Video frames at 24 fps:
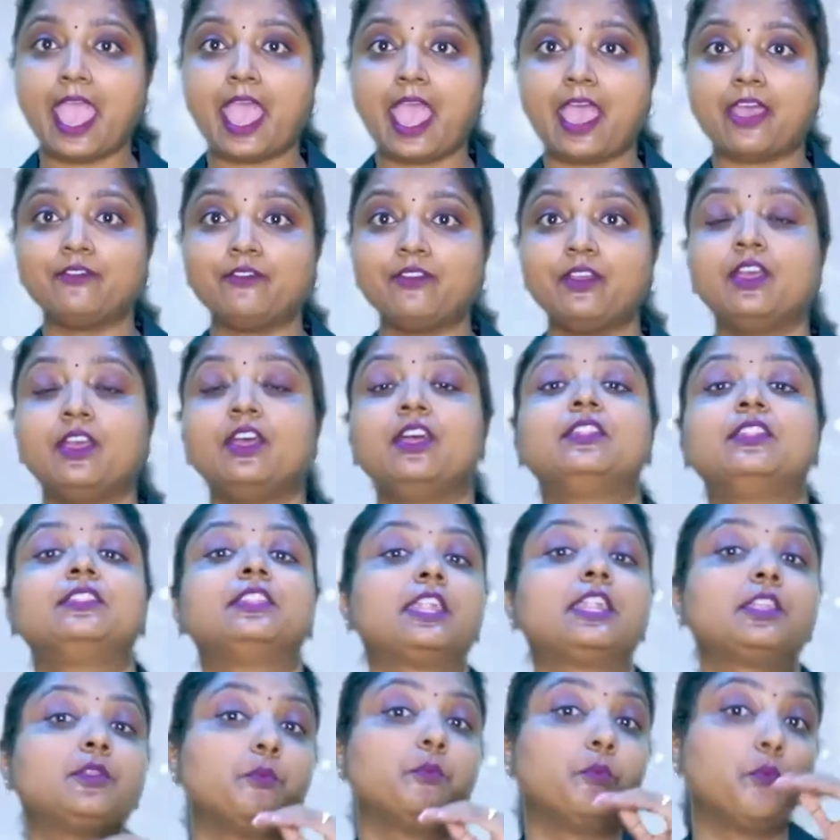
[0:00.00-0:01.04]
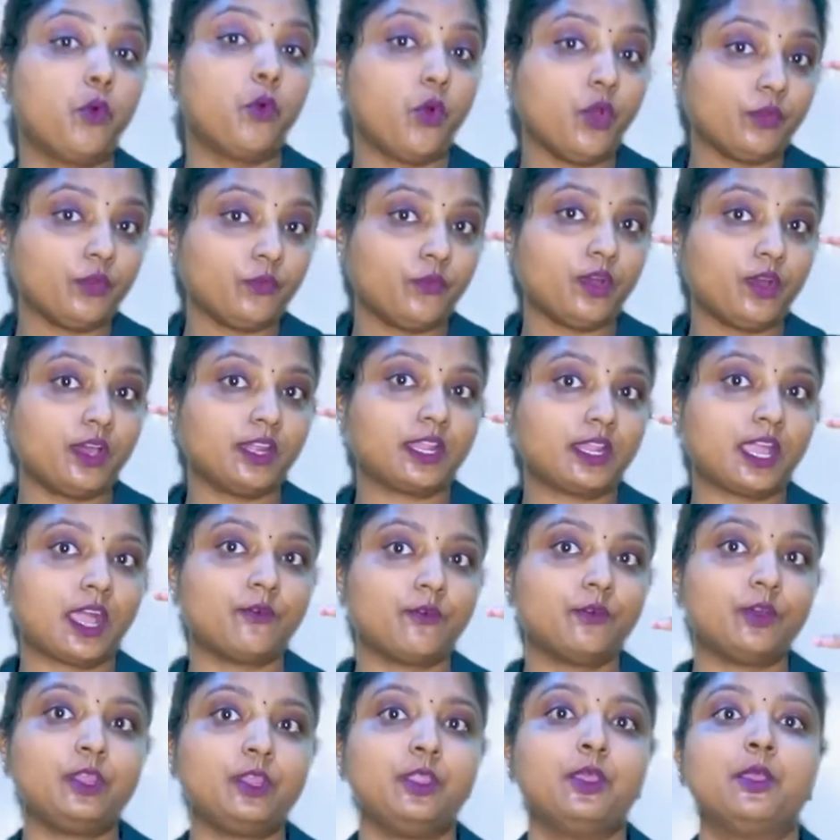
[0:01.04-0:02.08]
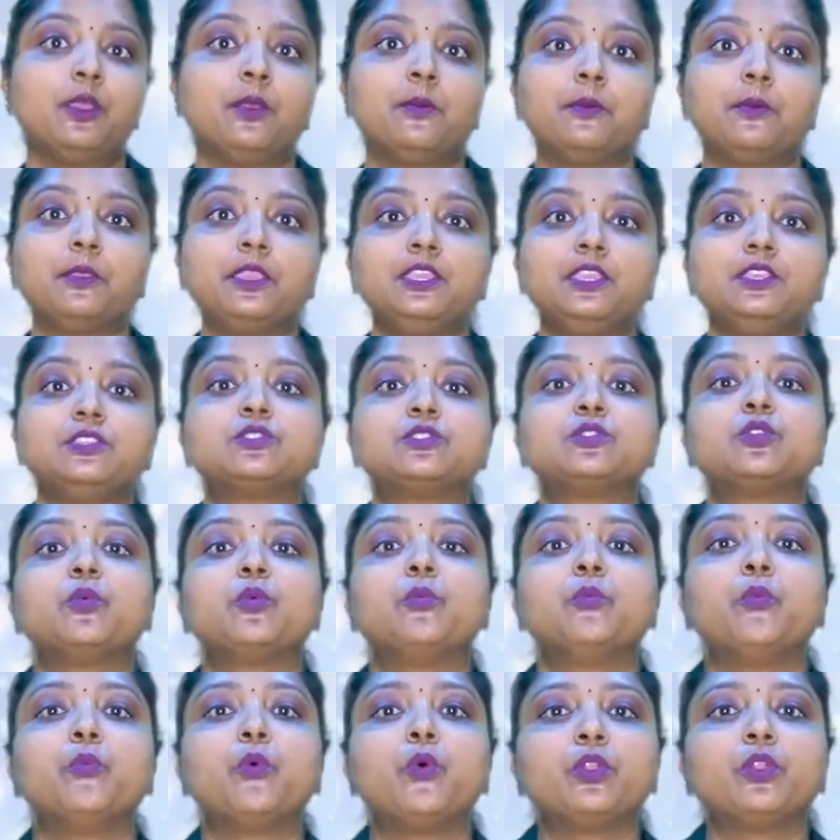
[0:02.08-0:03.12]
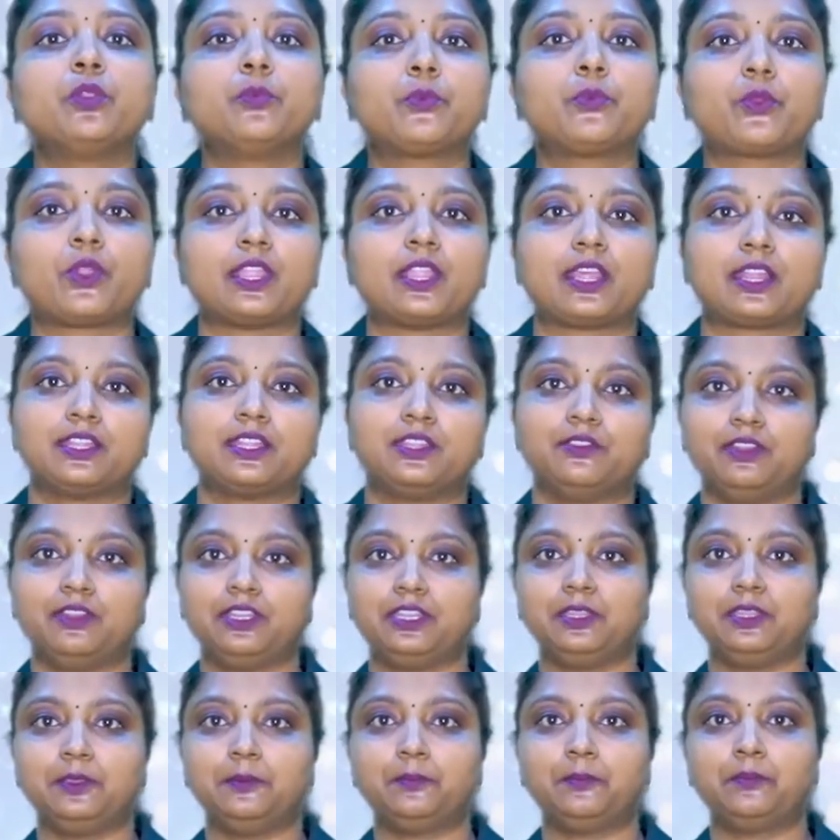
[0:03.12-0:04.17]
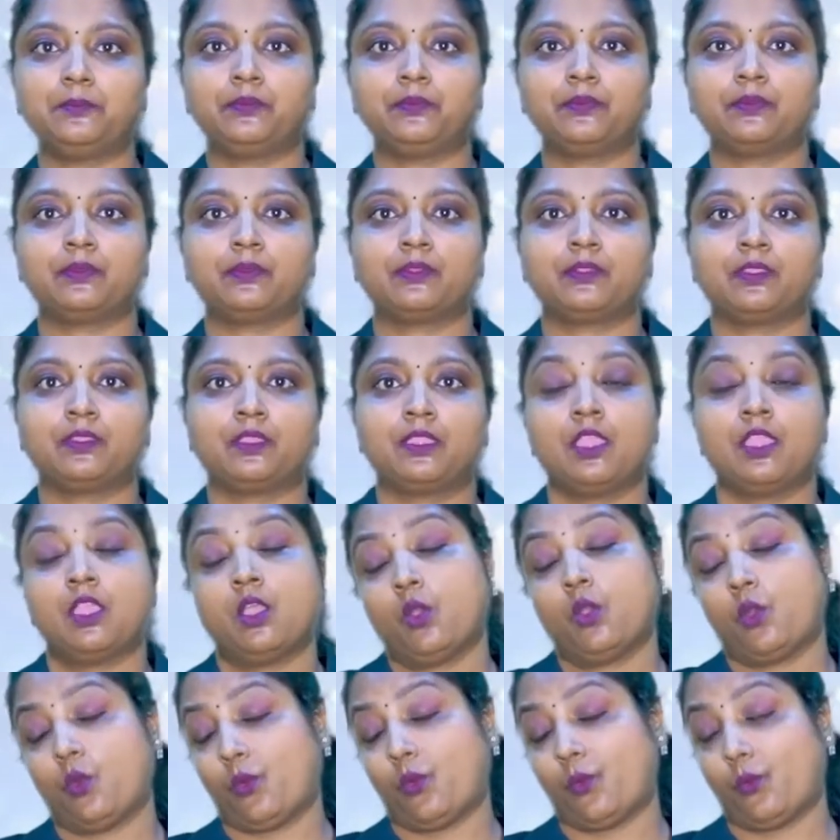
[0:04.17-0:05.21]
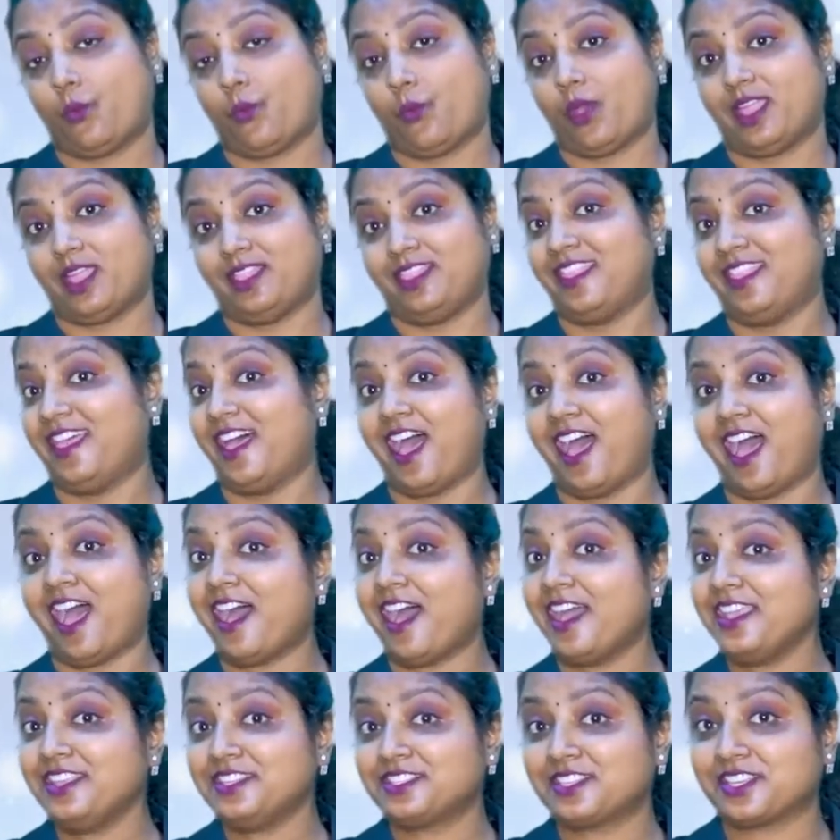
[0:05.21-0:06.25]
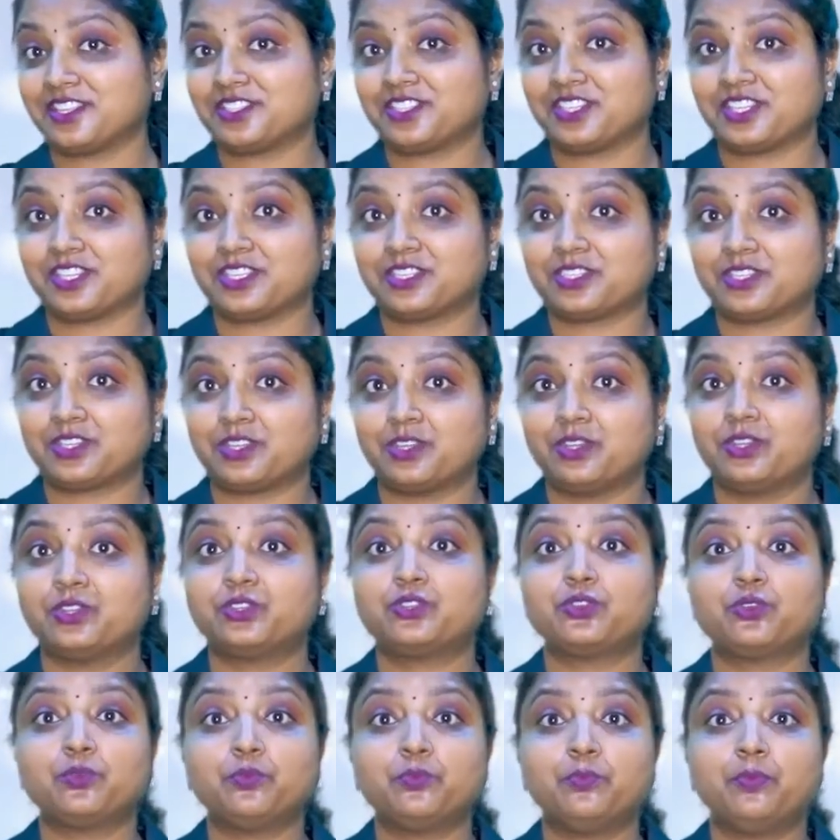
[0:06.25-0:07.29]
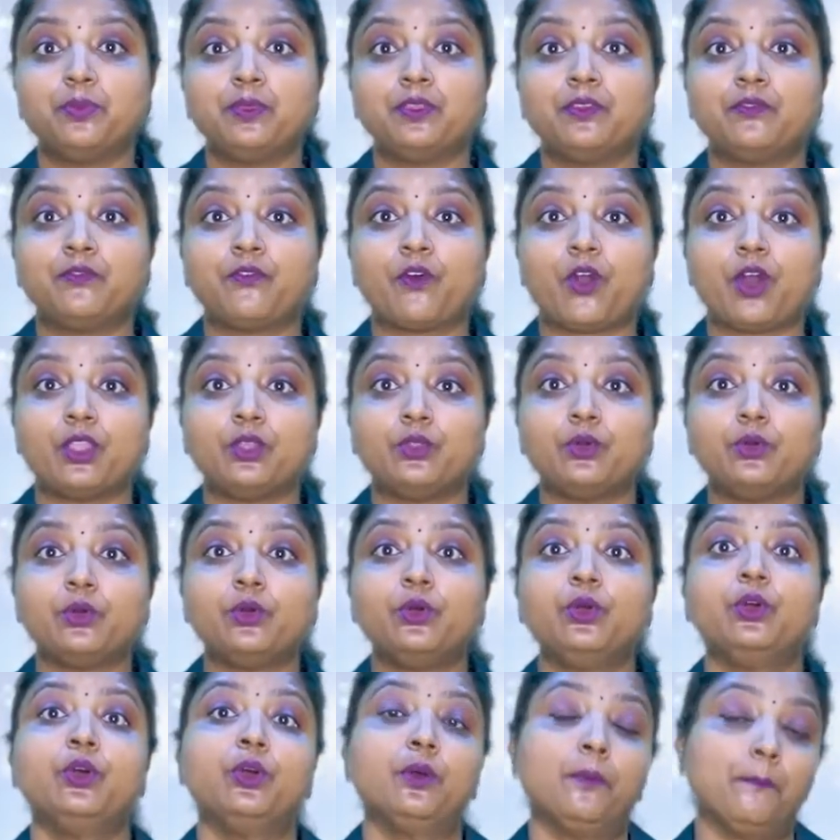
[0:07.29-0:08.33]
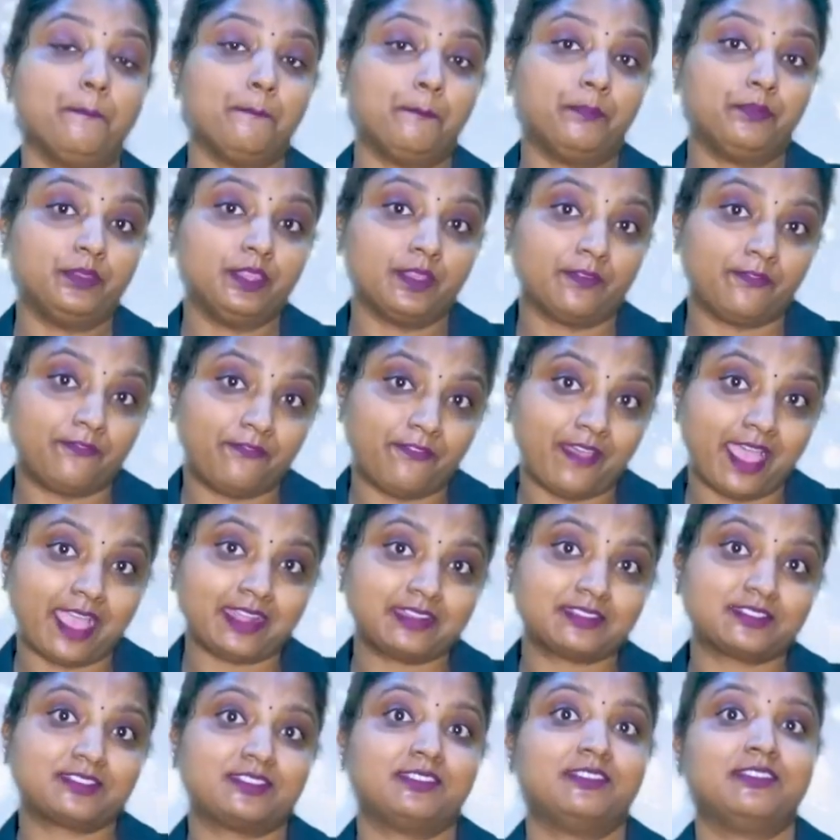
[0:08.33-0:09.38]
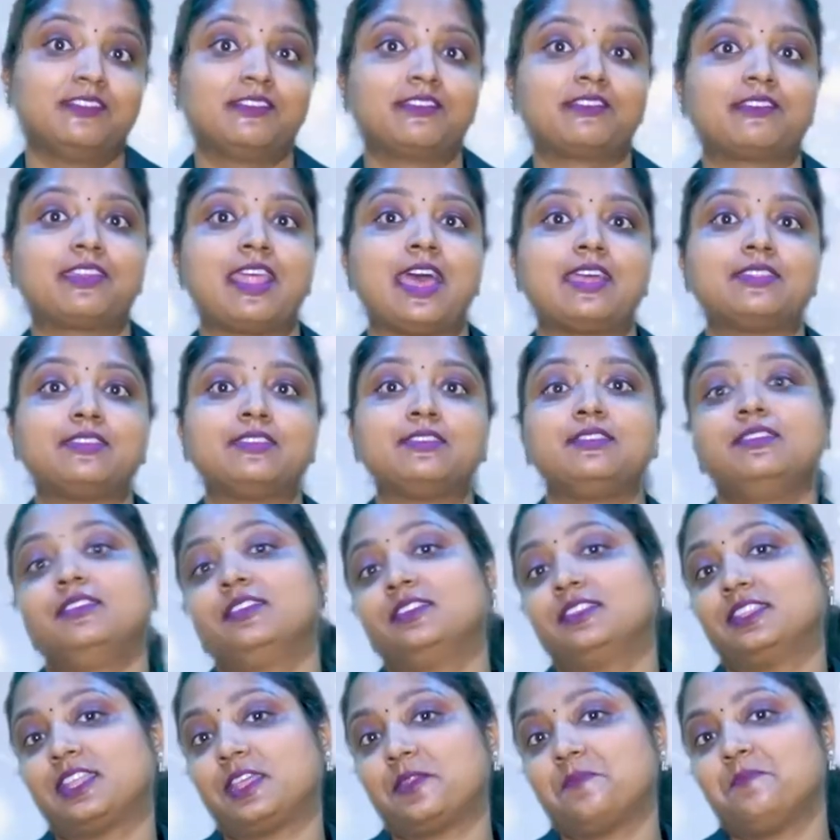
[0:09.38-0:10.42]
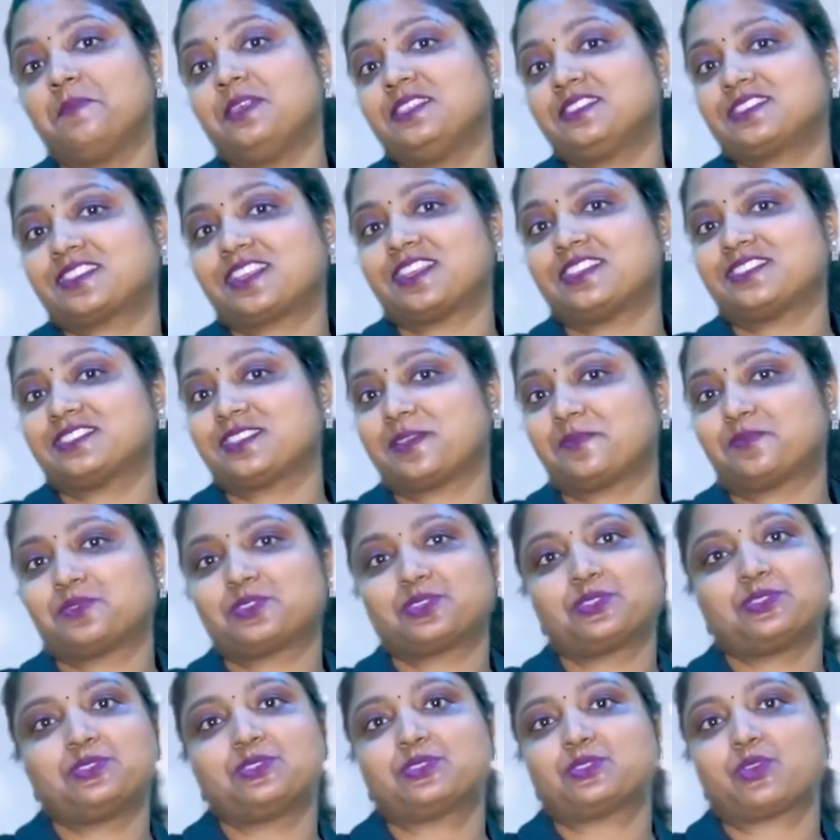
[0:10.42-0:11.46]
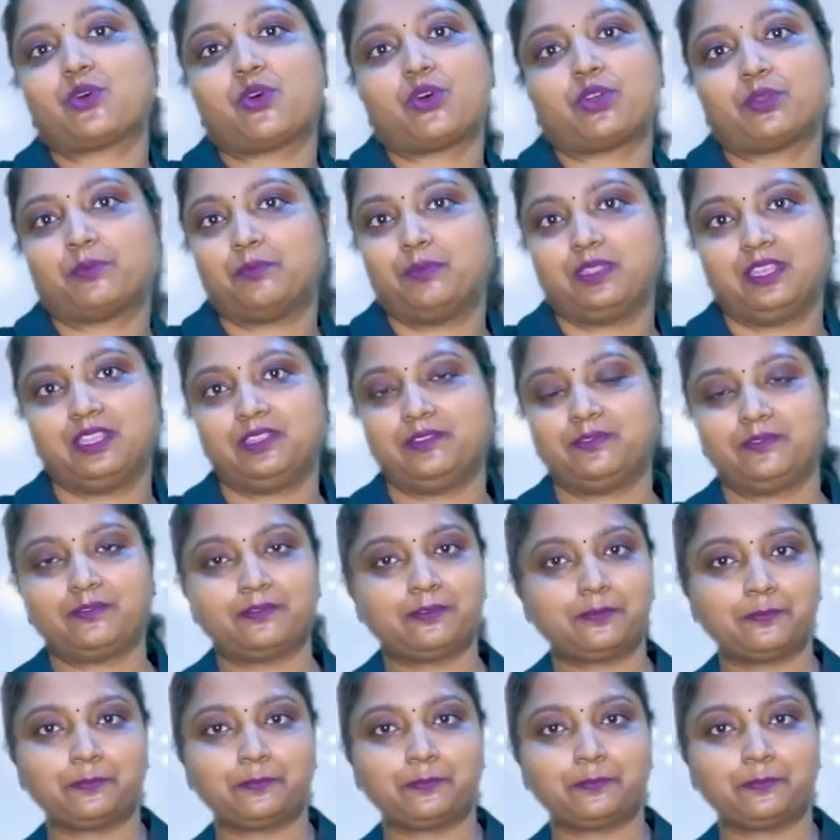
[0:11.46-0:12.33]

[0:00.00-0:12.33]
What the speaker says: have that more work hour is more productivity. Well, I suggest to follow the facts rather than misconceptions or belief.